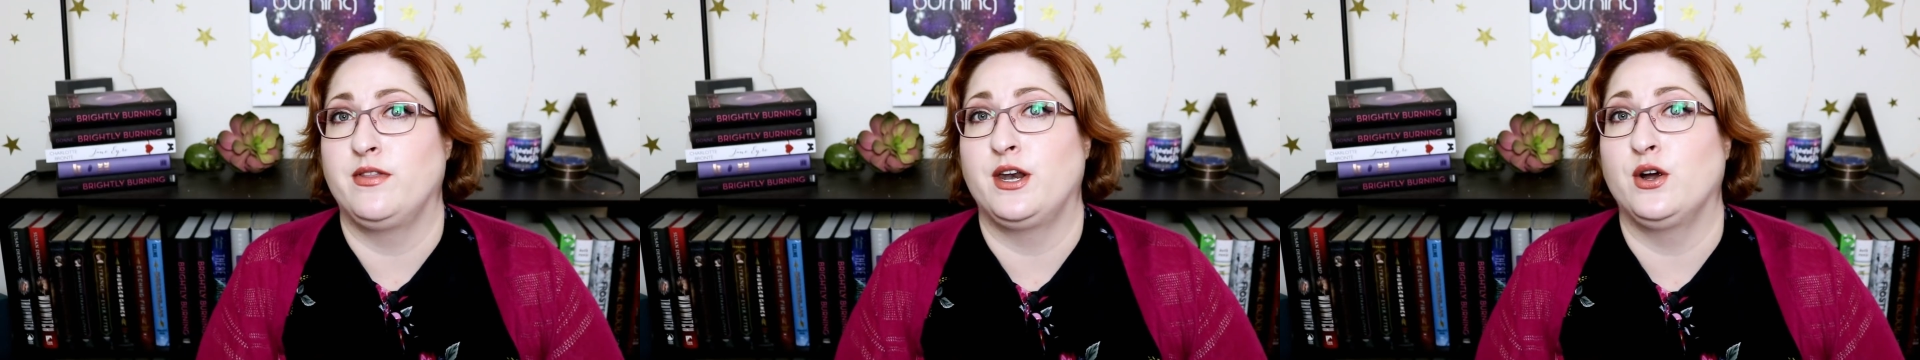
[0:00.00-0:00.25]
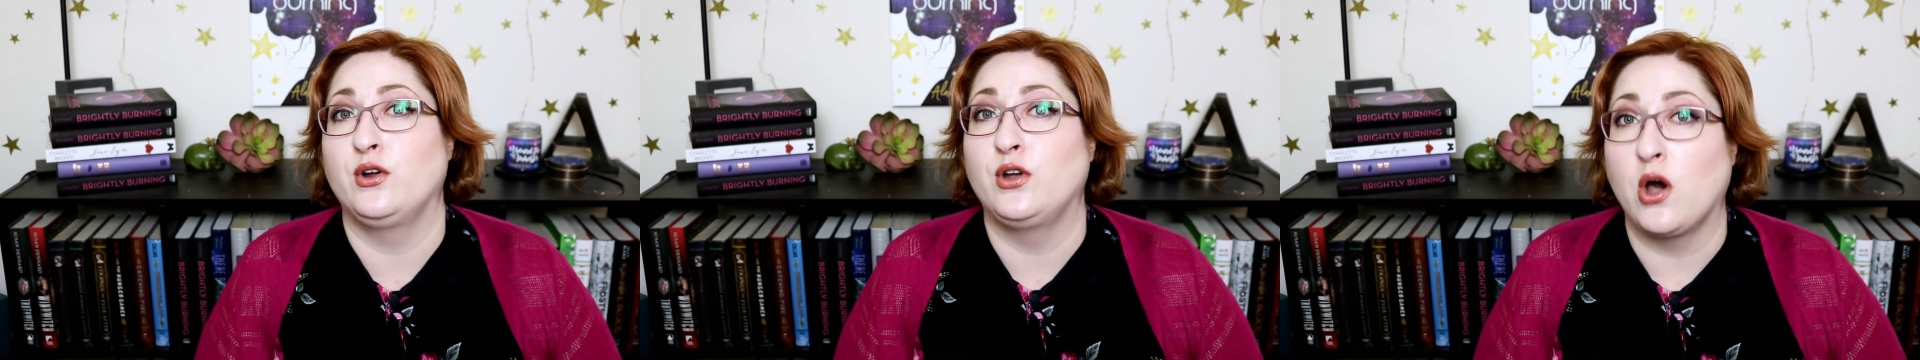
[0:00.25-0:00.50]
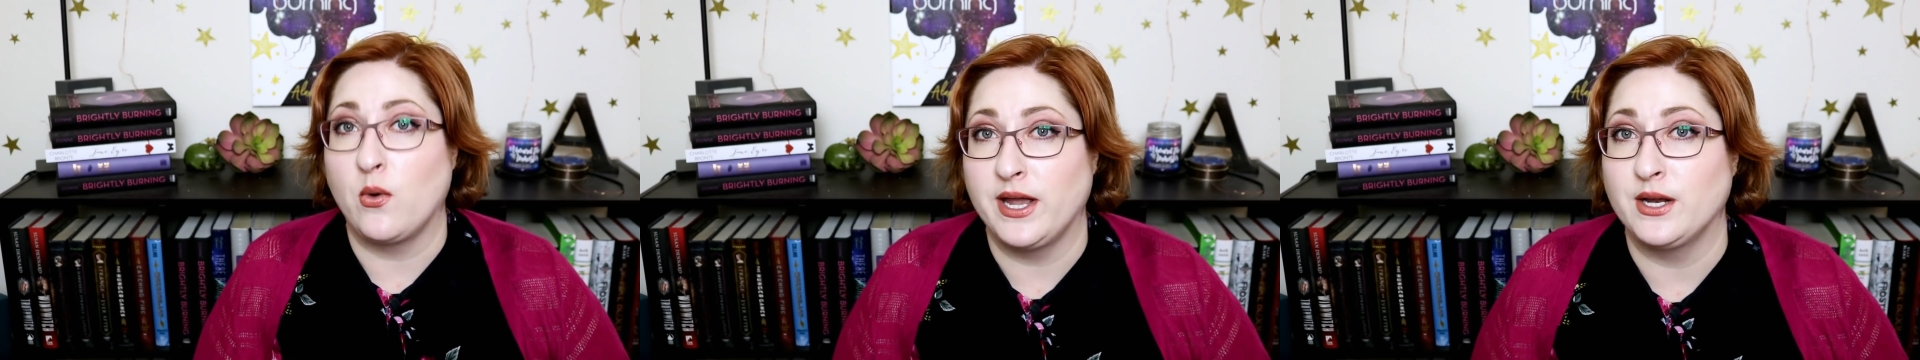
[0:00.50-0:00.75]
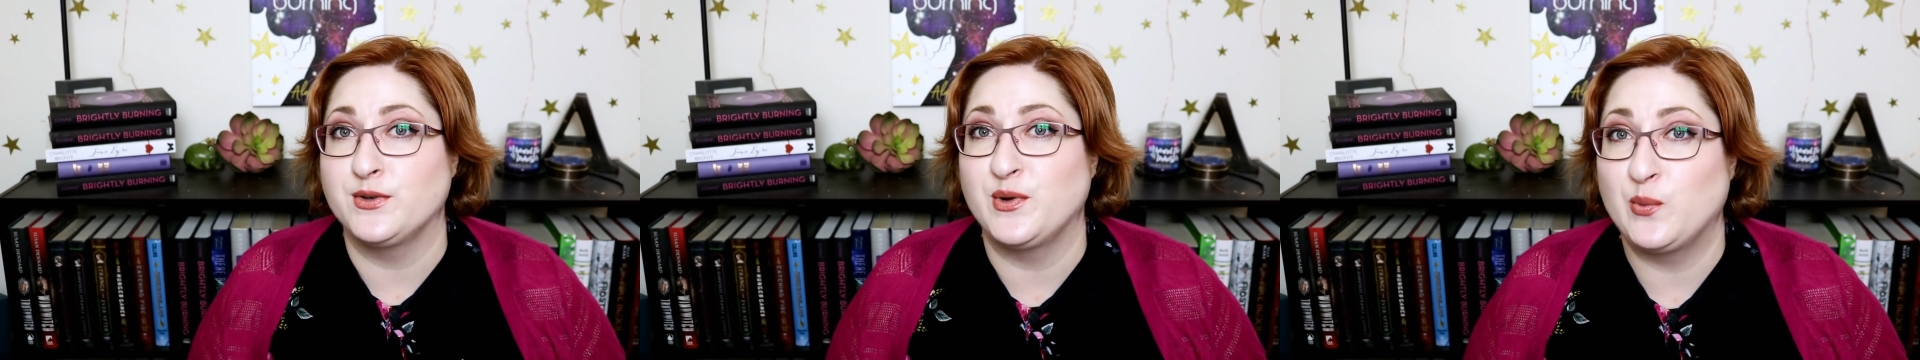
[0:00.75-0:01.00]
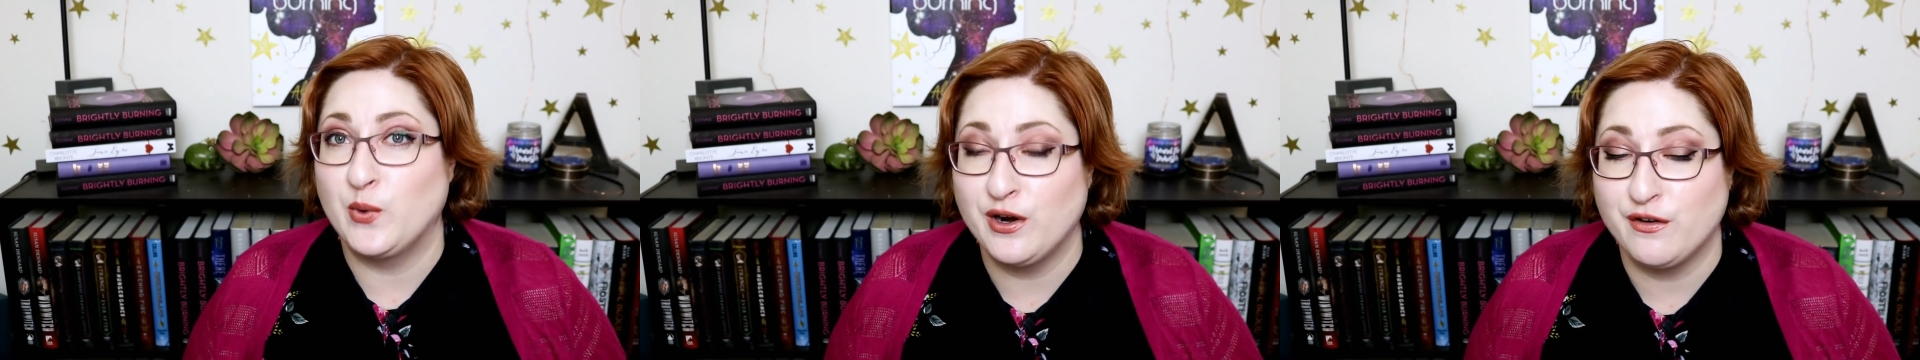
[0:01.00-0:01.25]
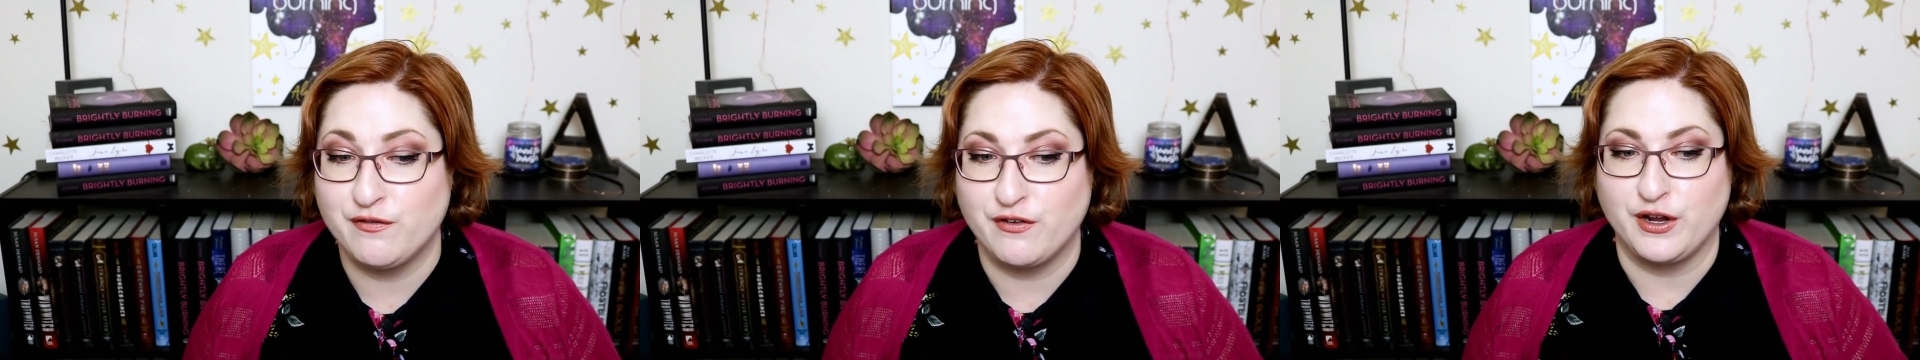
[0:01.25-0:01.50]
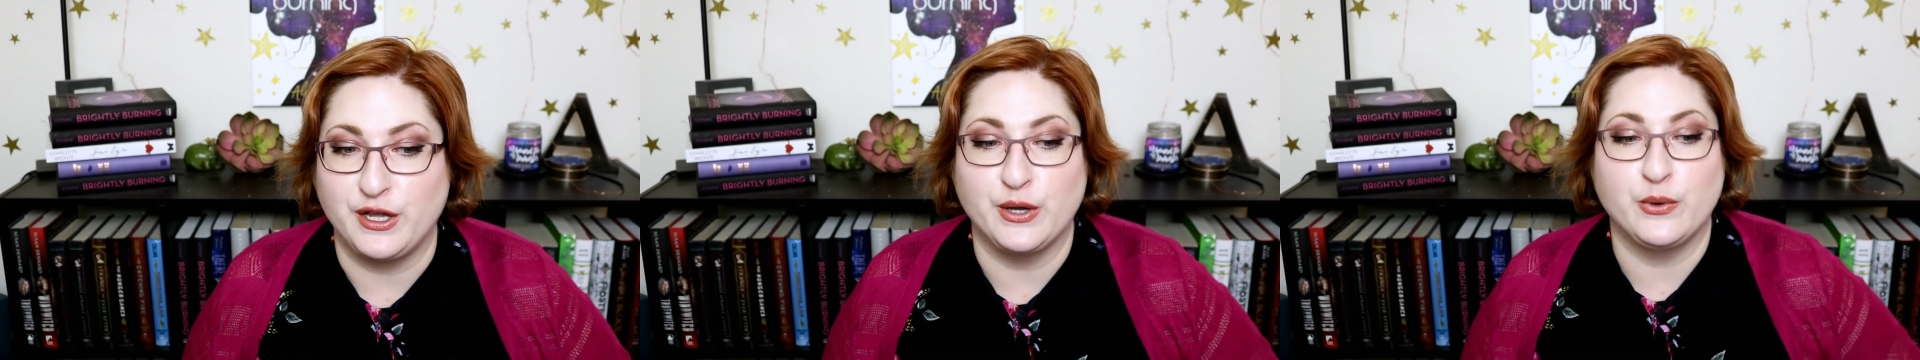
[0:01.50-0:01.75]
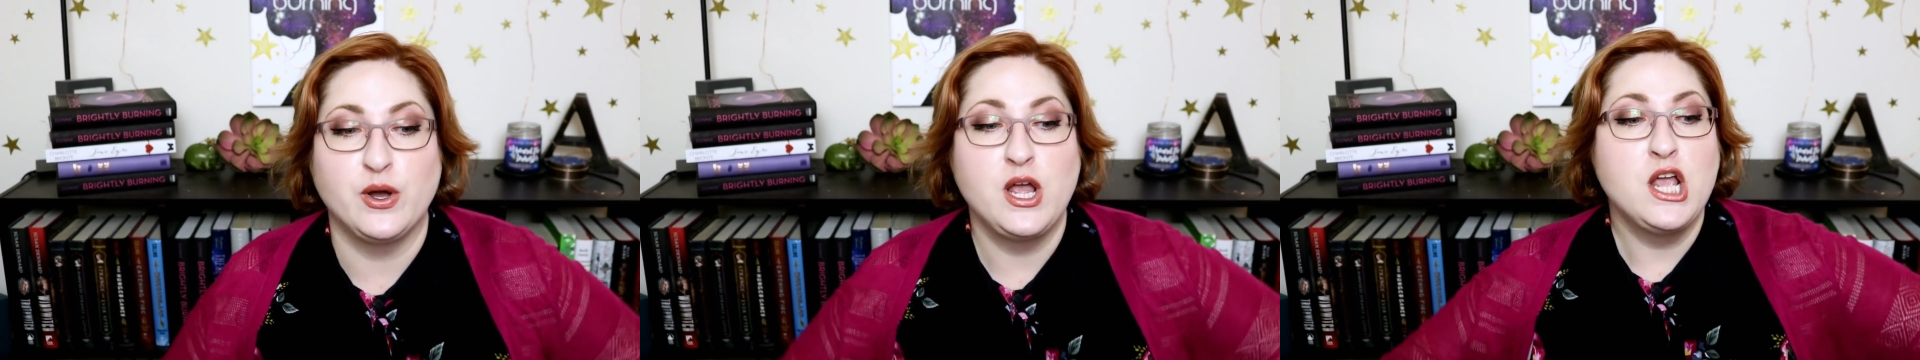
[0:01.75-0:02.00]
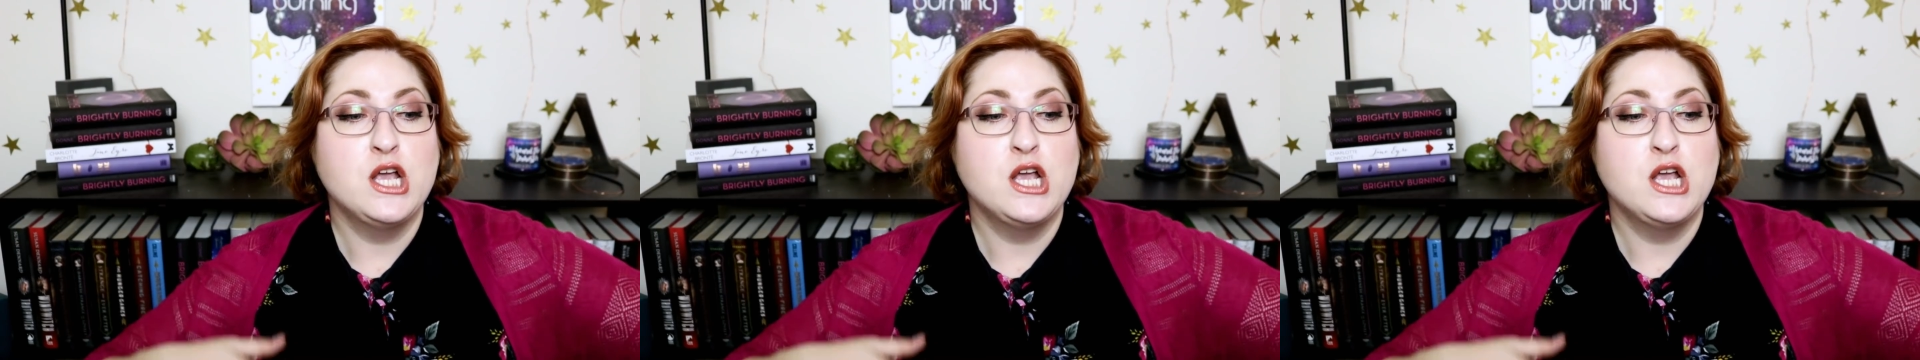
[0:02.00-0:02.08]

that are going to work for you.